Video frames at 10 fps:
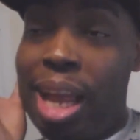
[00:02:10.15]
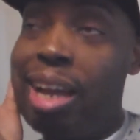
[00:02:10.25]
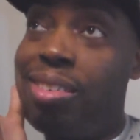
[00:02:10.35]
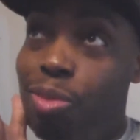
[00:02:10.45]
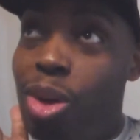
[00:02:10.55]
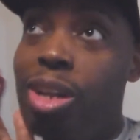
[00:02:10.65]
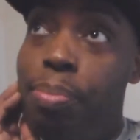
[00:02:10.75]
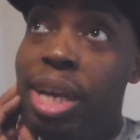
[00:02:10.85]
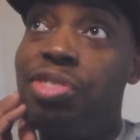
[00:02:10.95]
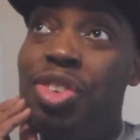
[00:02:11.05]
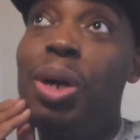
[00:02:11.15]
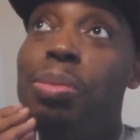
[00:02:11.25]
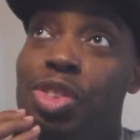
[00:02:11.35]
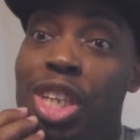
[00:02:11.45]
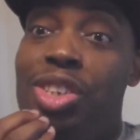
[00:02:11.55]
Like, one of the best
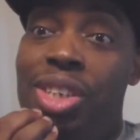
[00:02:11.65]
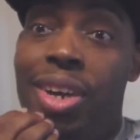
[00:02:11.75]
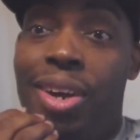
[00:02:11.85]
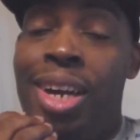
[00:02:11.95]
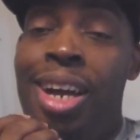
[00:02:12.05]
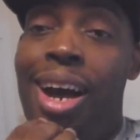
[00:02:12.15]
films this year.